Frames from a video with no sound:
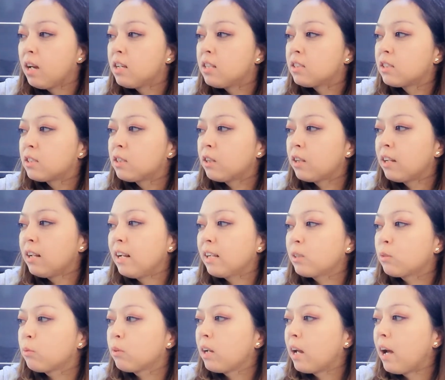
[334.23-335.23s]
So the
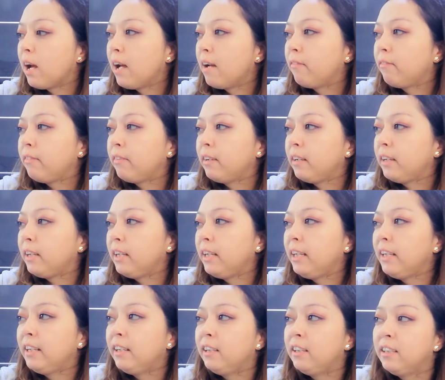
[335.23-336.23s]
next one I have
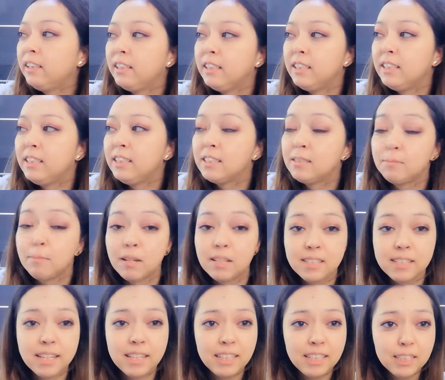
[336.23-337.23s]
here is my
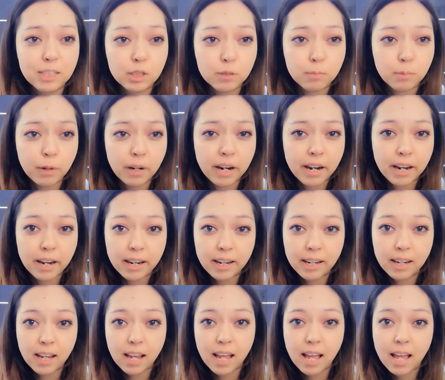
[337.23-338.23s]
setting spray,
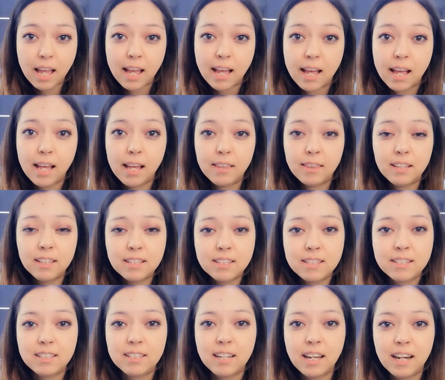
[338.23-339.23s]
and this
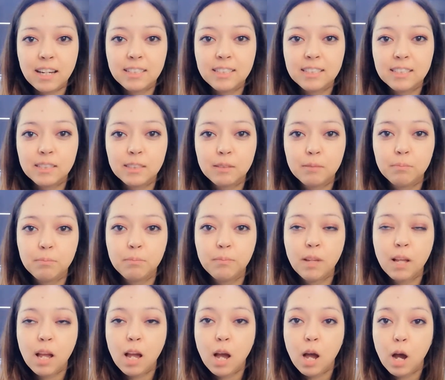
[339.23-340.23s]
is an item
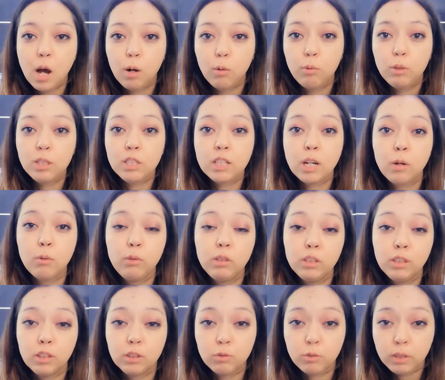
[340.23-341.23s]
which I will
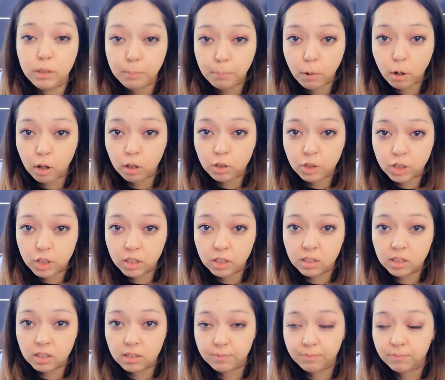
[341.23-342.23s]
not
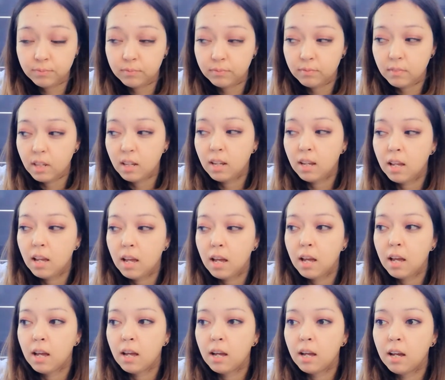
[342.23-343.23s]
repurchase
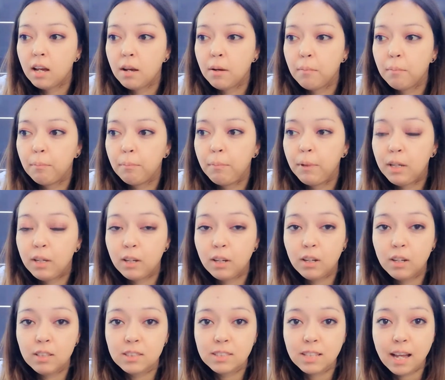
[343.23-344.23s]

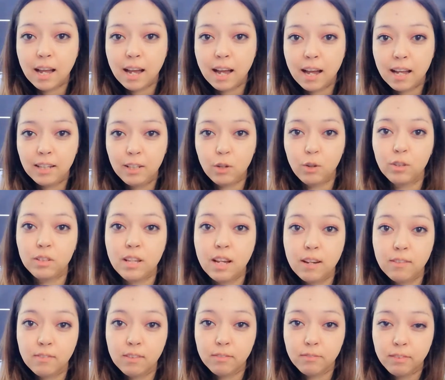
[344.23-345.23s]
because I don't
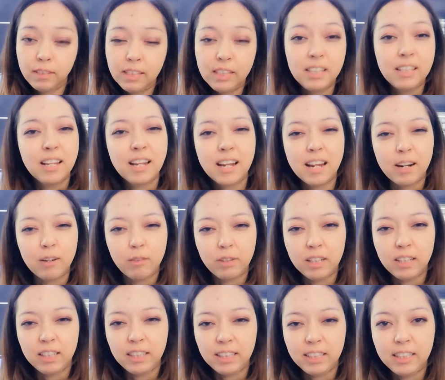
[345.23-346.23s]
have the feeling that I
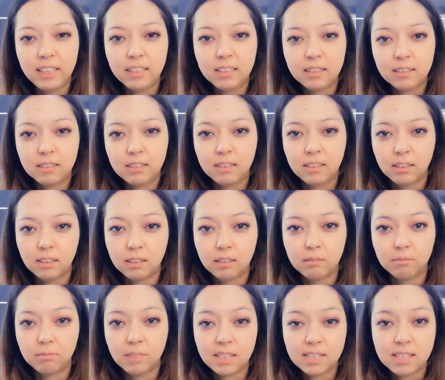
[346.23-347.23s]
really need
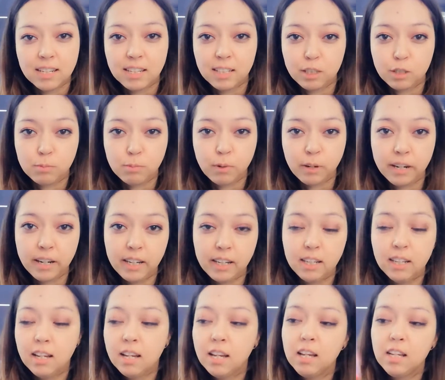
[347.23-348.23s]
a setting spray.
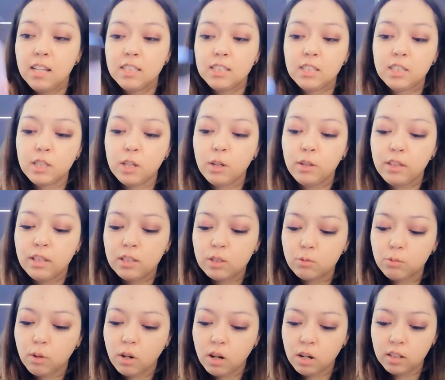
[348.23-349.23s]
So this
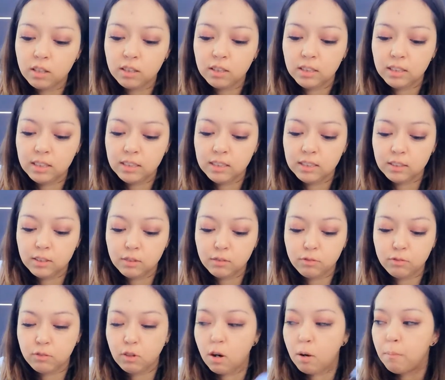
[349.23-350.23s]
one is
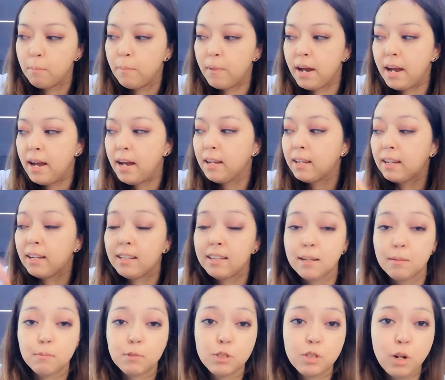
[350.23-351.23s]
from MAC, and
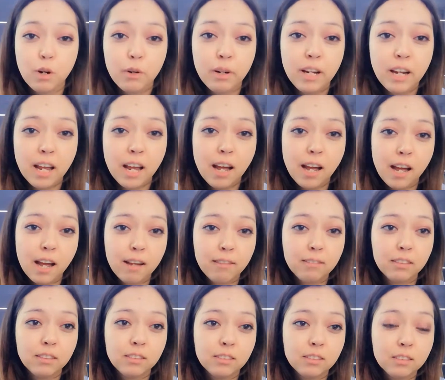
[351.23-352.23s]
I'm sorry I
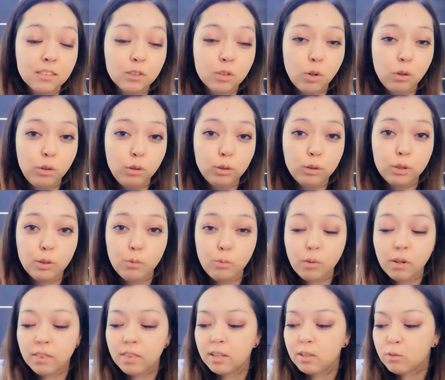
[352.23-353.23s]
haven't told you
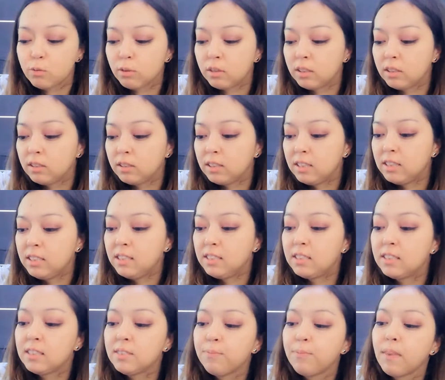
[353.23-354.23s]
what this one
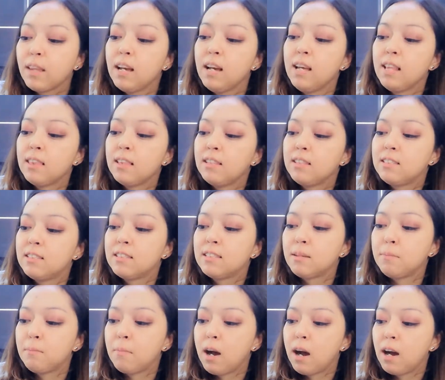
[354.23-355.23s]
is. This is the
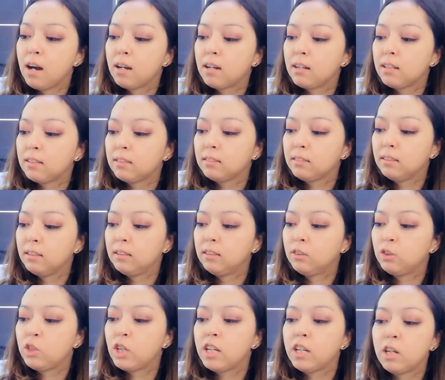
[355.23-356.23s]
Marc
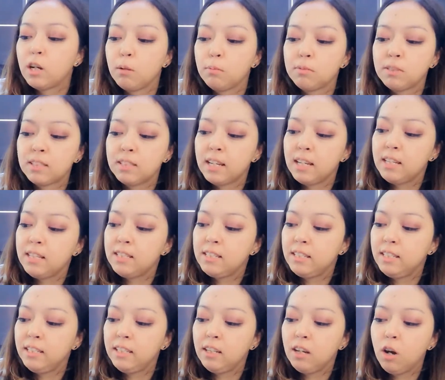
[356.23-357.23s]
Jacobs
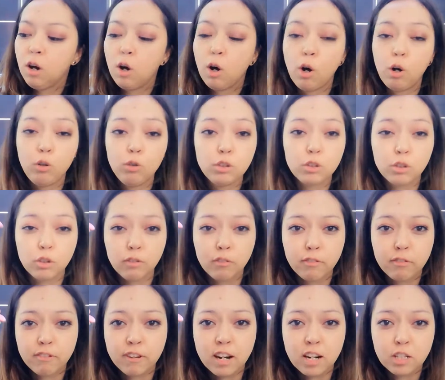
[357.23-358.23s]
Daisy Oh So
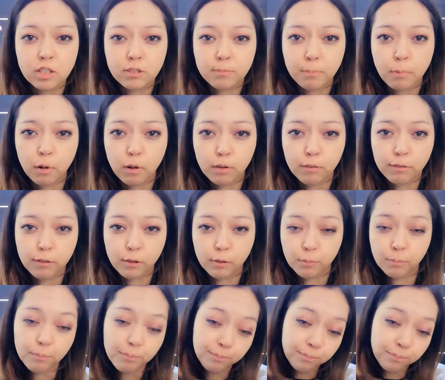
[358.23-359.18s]
Fresh perfume.